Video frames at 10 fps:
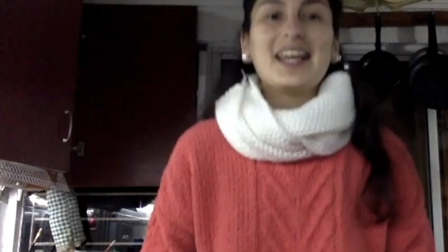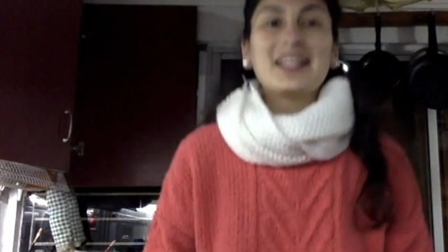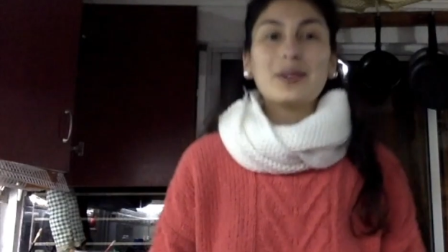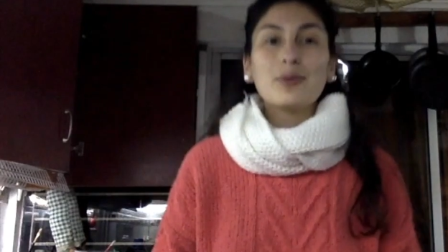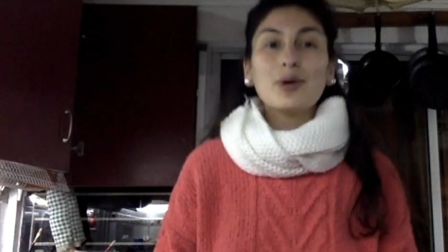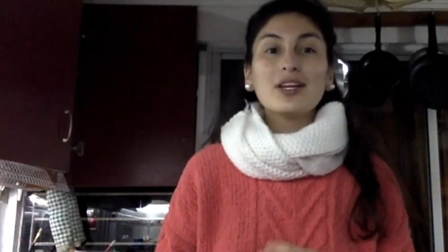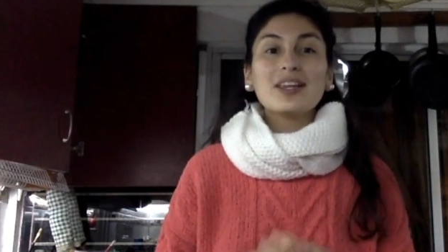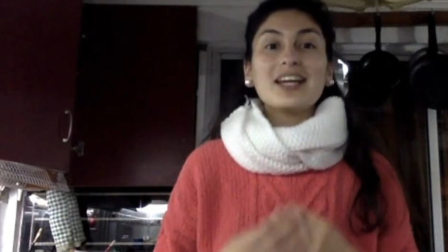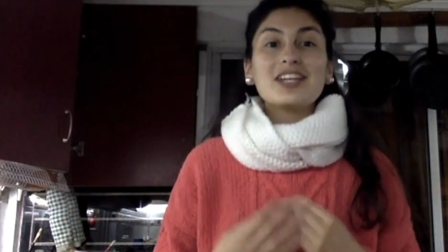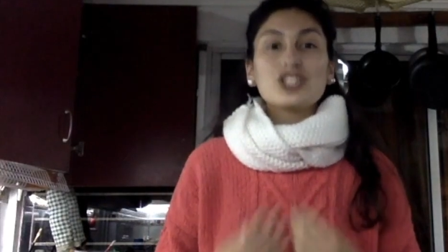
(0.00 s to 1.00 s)
The word
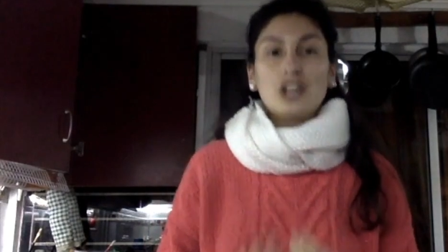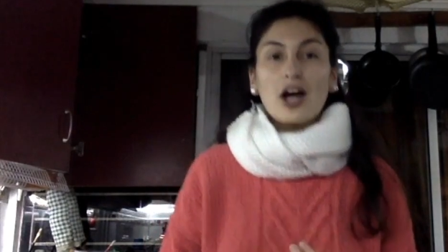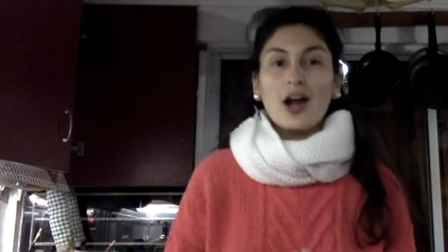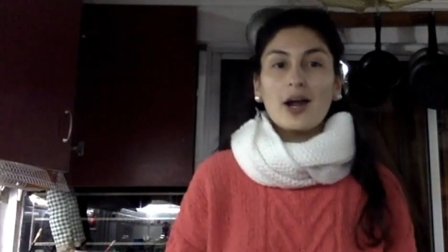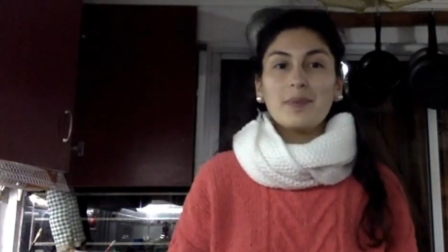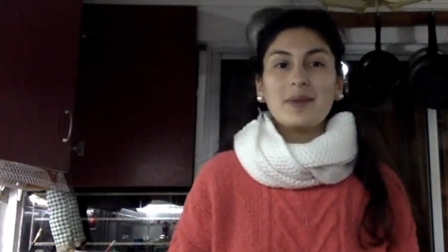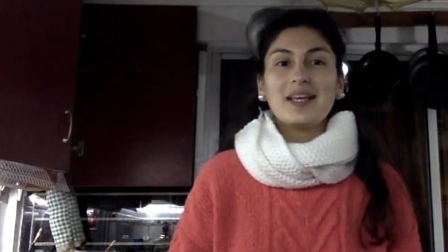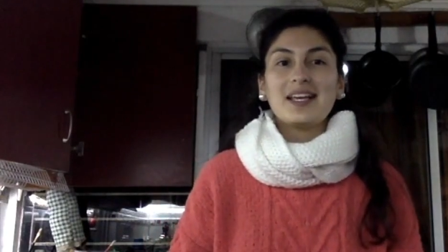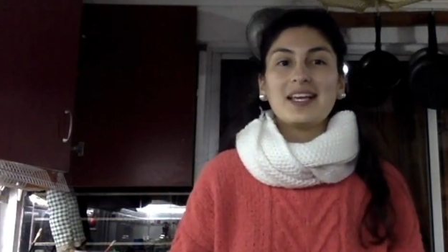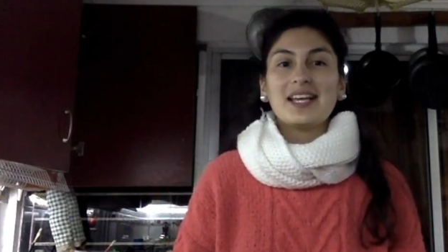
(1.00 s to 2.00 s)
sharp
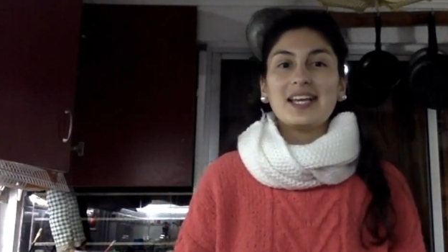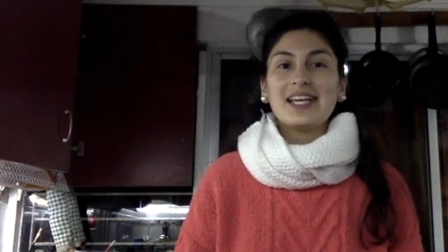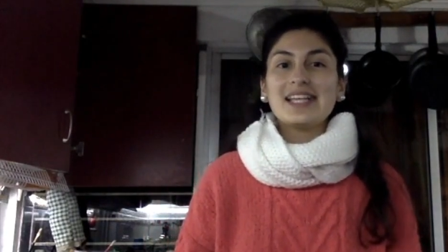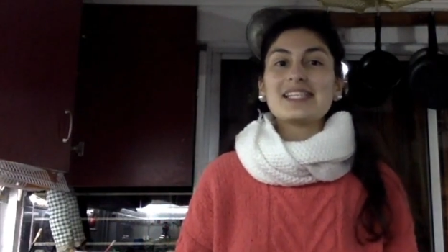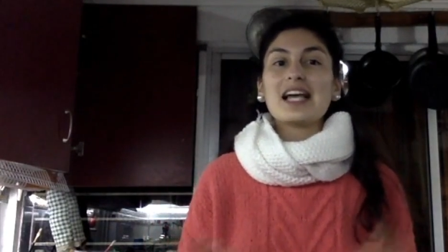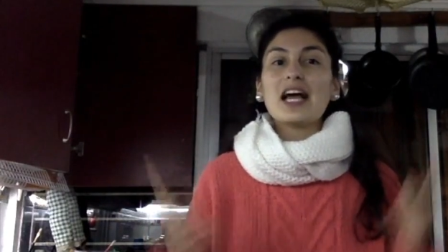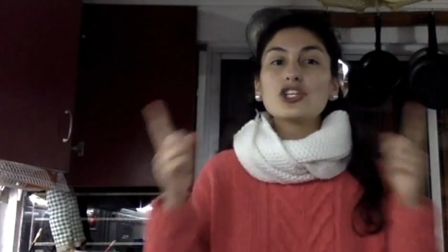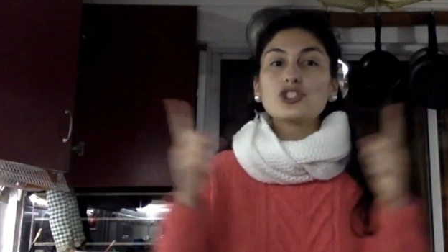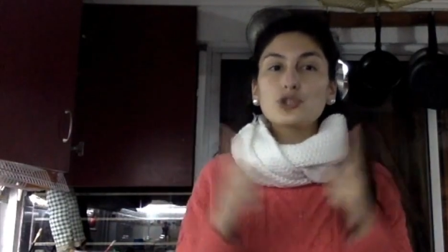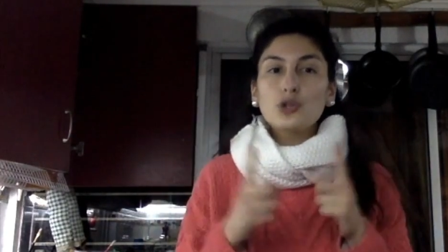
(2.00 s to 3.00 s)
is a
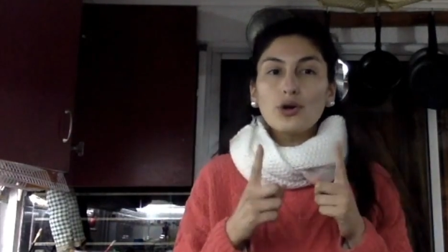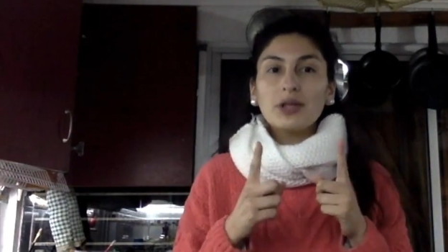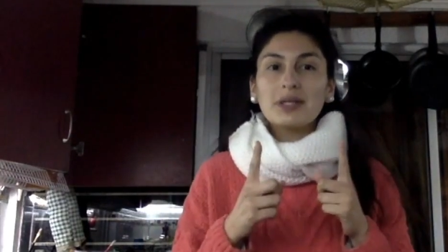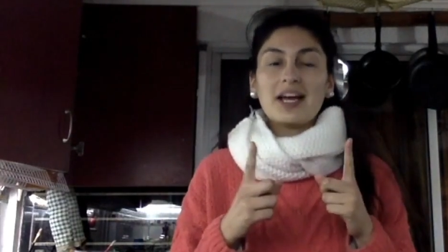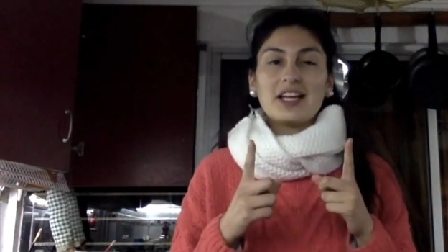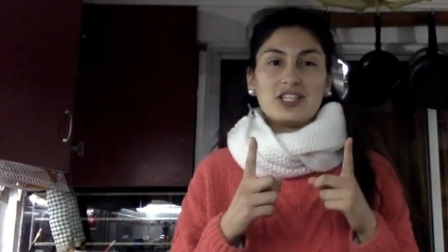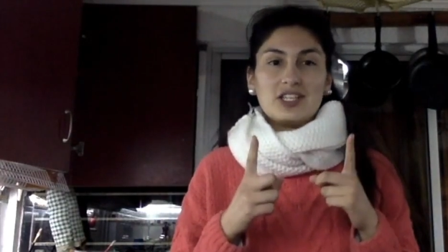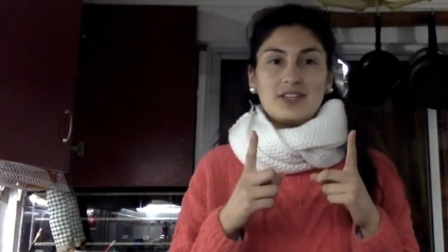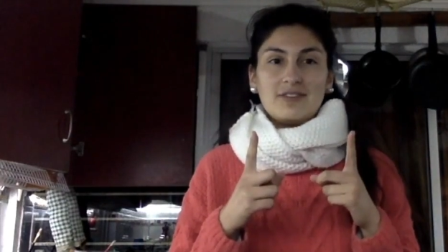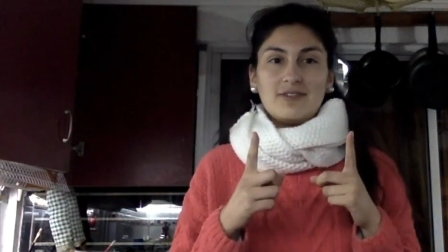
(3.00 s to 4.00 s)
short
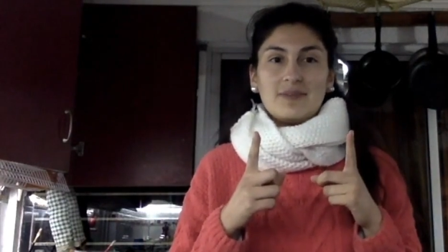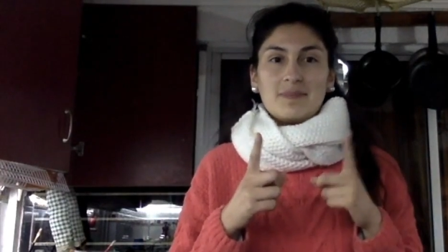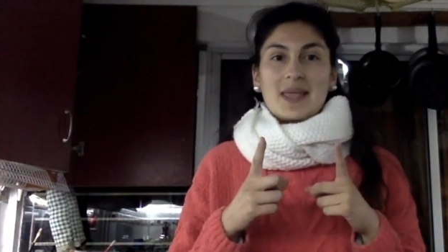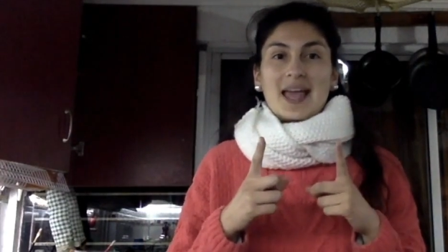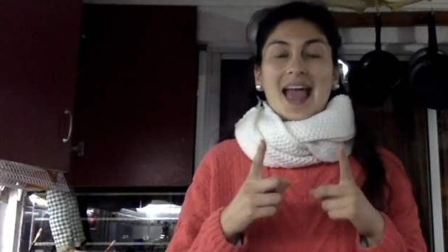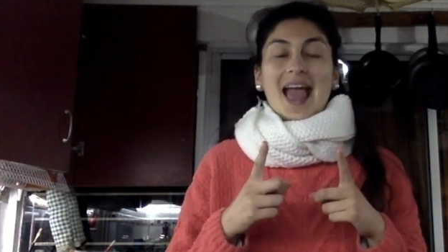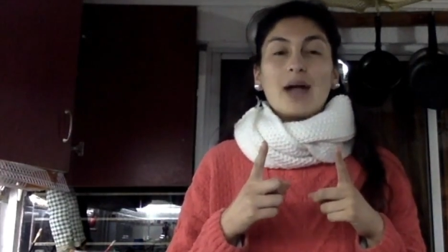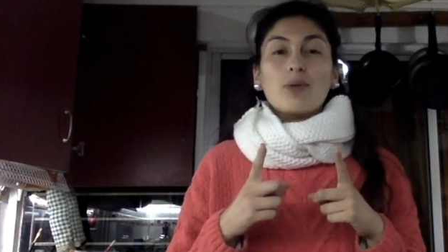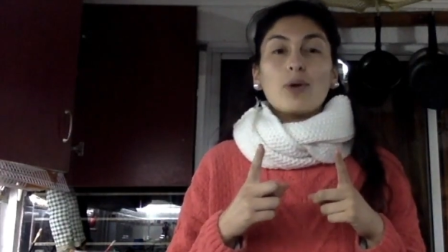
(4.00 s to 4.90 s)
adjective, and